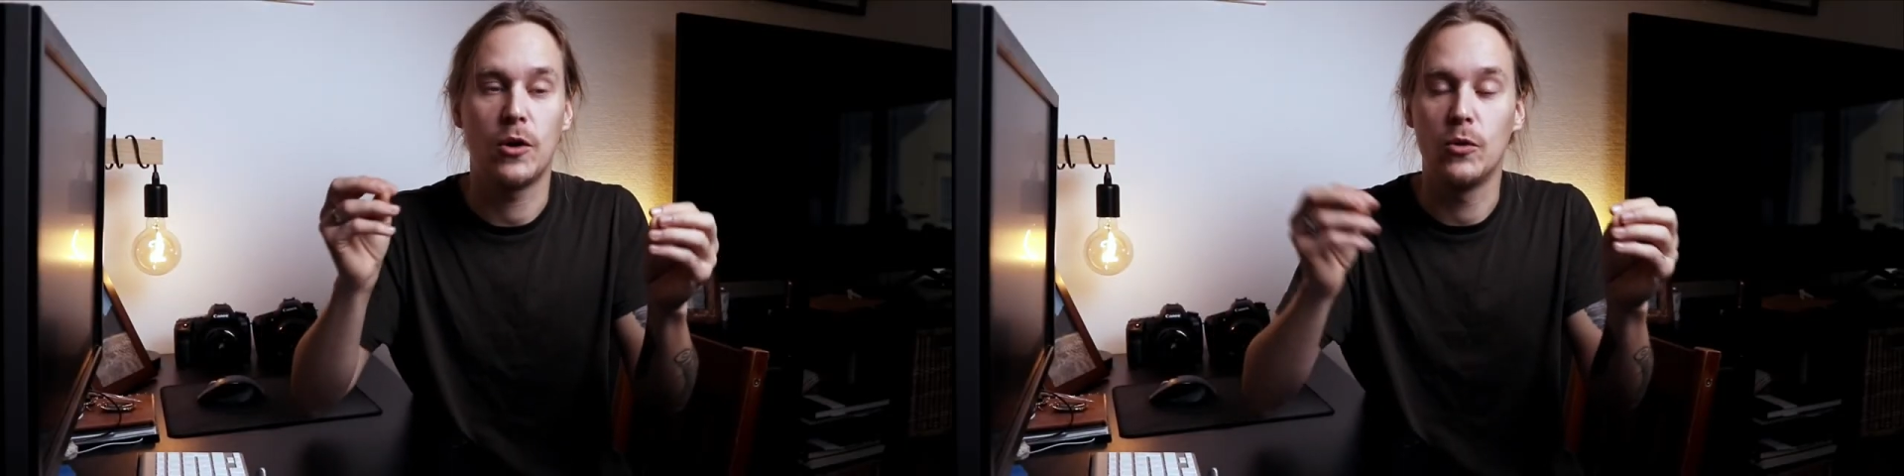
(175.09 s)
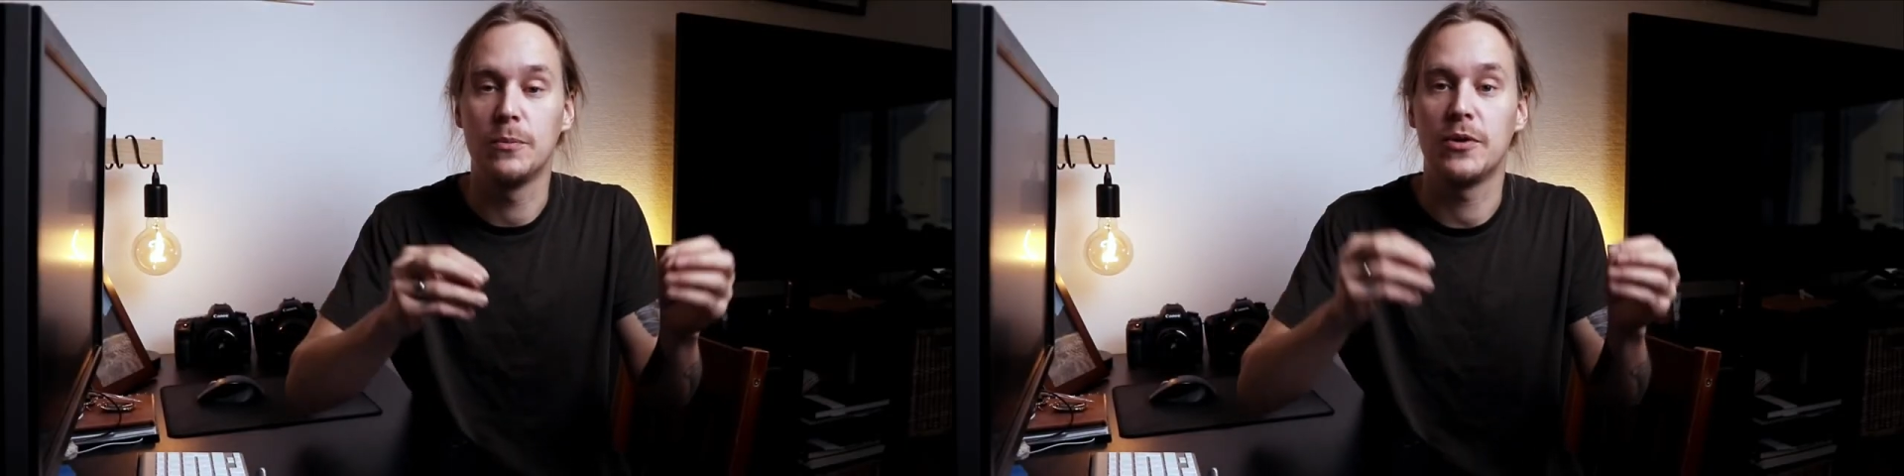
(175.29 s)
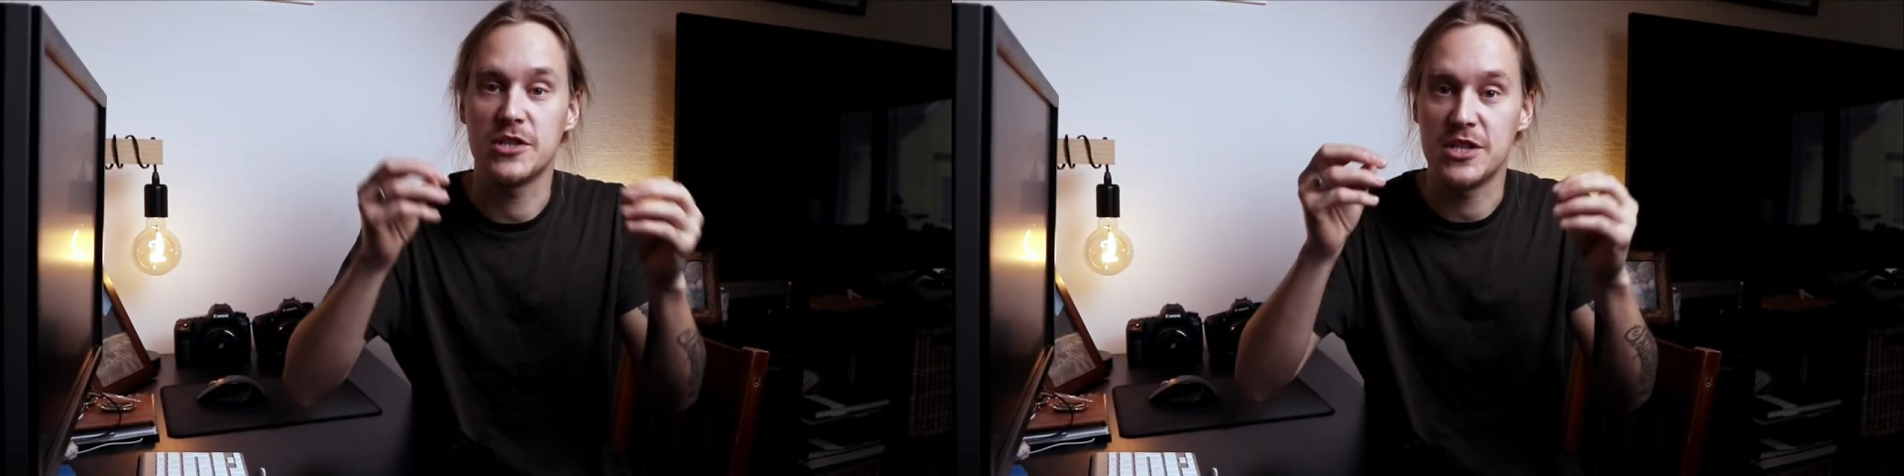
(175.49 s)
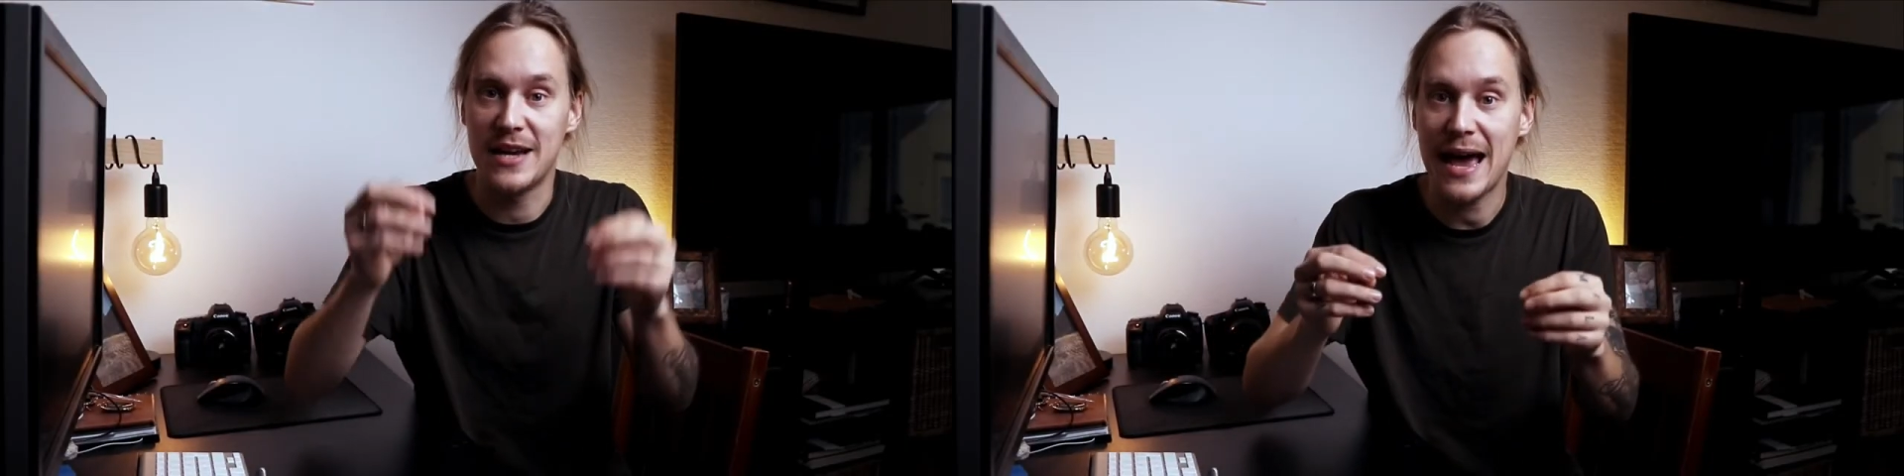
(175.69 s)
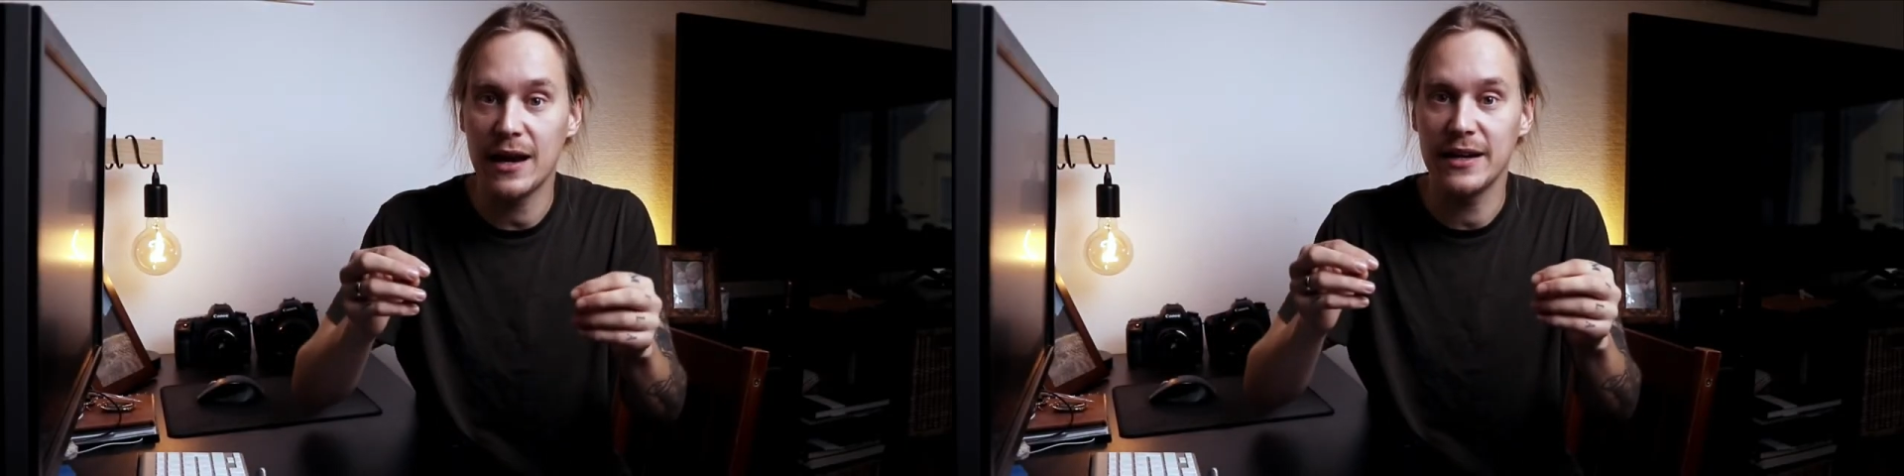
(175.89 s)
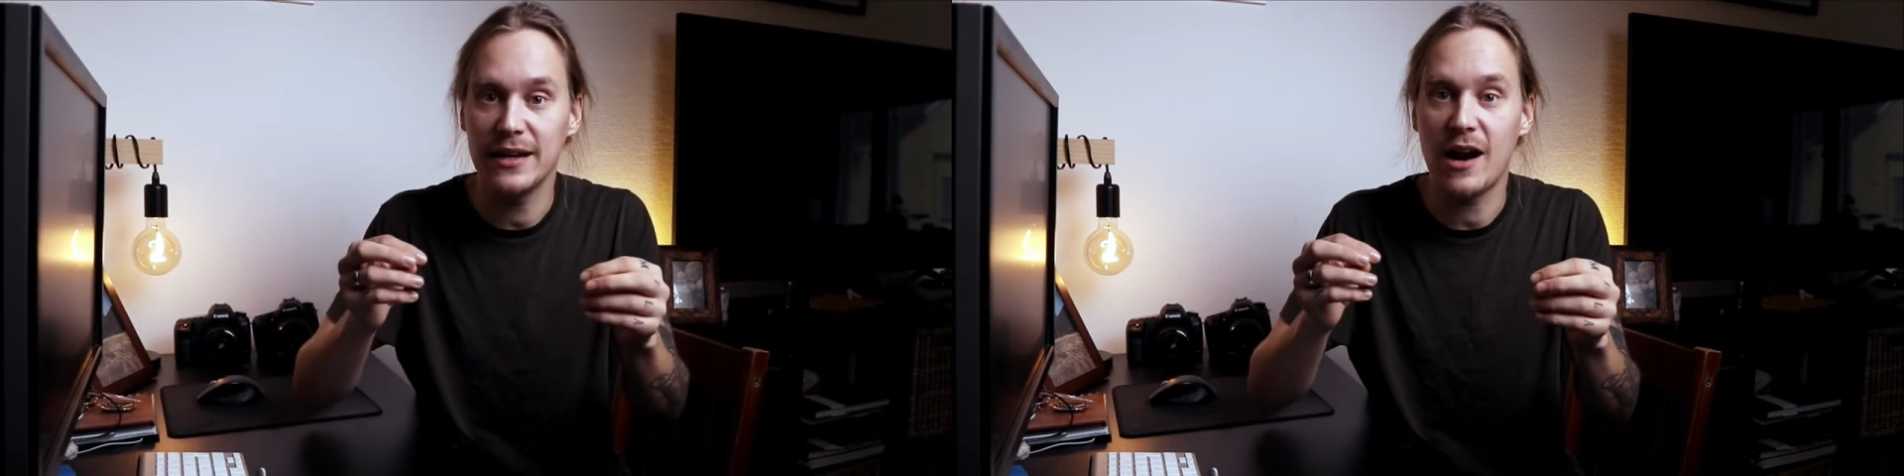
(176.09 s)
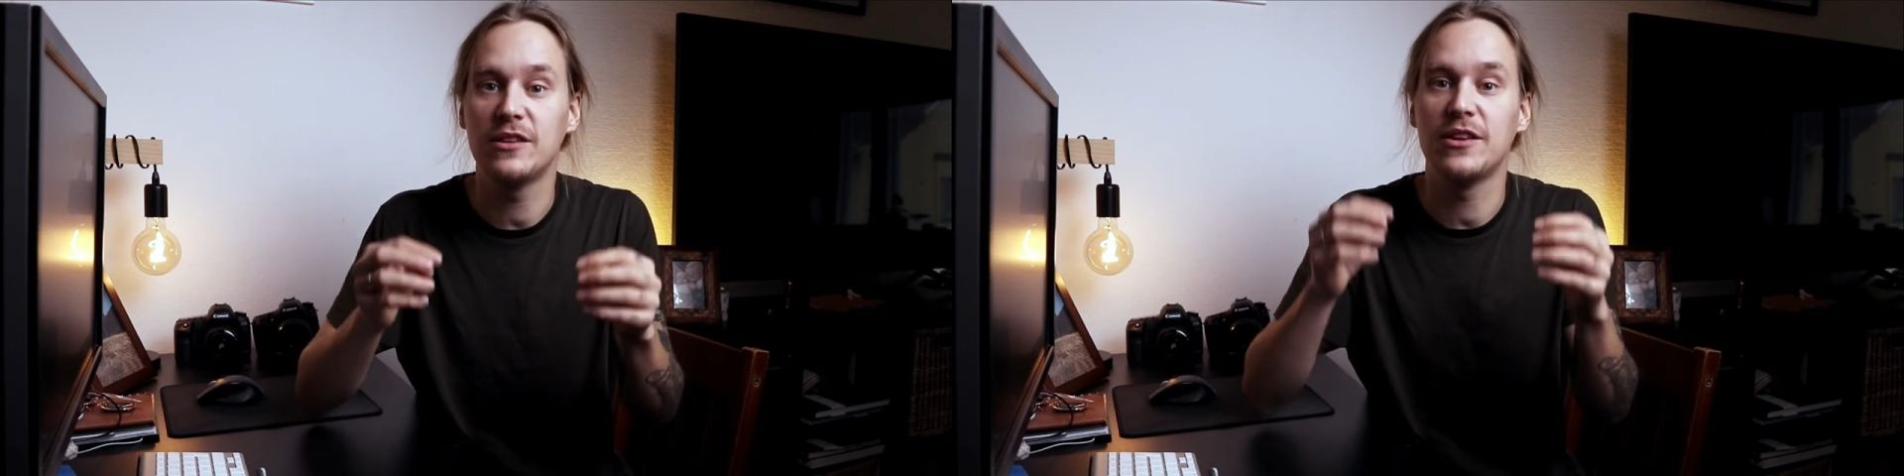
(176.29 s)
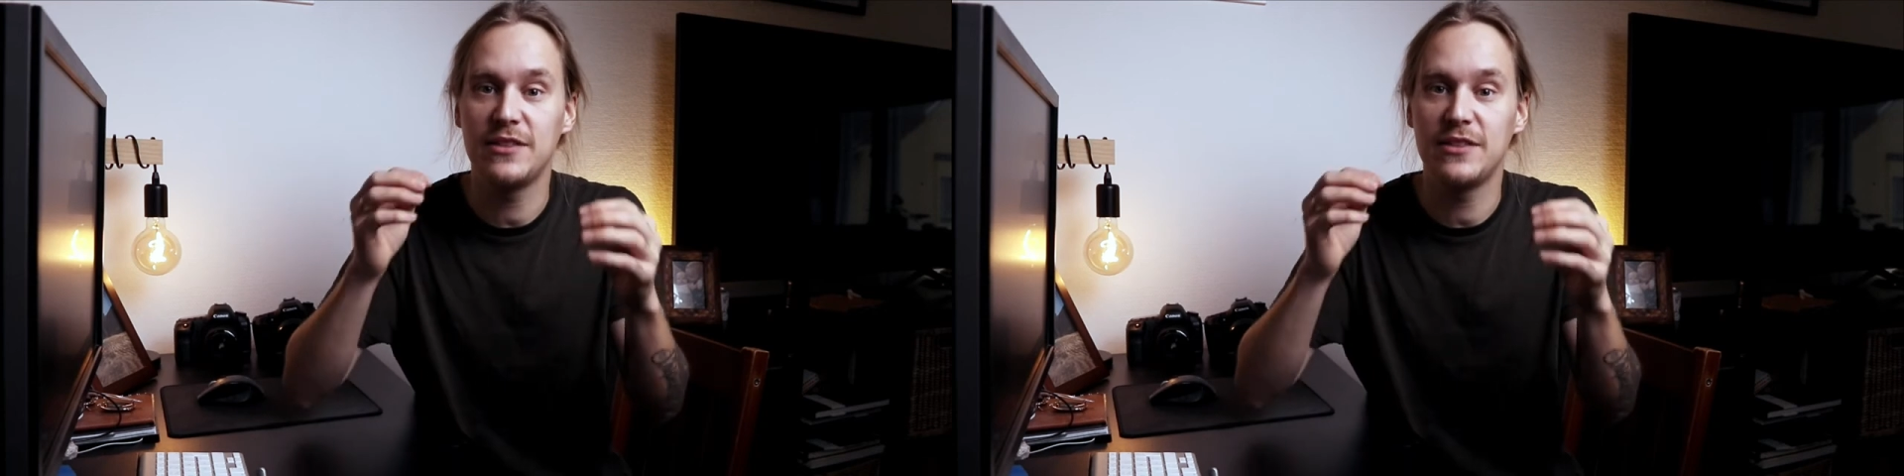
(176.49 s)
own personality are the